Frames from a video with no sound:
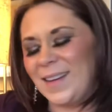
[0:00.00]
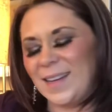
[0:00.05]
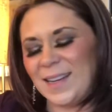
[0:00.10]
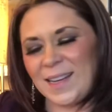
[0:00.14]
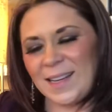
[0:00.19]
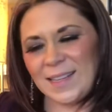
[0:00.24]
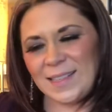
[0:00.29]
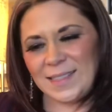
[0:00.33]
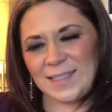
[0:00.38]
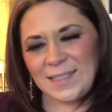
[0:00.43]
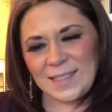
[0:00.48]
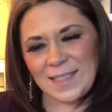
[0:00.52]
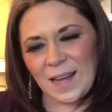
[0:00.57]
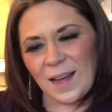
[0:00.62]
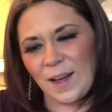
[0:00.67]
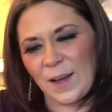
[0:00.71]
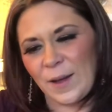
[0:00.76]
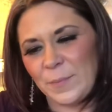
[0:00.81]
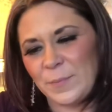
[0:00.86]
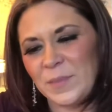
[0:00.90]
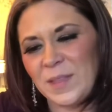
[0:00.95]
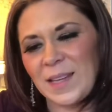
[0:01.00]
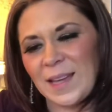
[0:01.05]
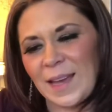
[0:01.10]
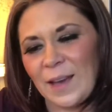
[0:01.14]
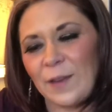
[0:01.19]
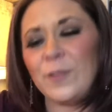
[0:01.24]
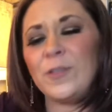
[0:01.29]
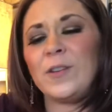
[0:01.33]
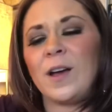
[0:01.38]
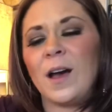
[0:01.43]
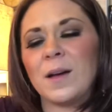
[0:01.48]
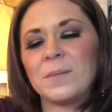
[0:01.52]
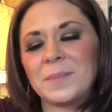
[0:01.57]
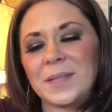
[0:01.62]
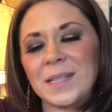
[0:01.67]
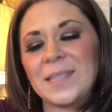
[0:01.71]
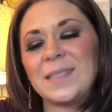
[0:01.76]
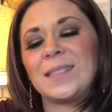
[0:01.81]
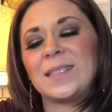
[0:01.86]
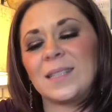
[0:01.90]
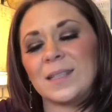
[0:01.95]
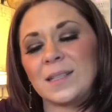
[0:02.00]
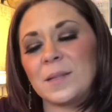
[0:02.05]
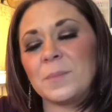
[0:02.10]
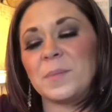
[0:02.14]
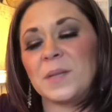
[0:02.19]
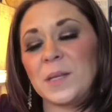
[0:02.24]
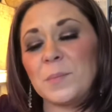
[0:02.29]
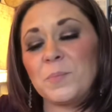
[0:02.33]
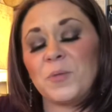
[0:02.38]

because the outcome is going to be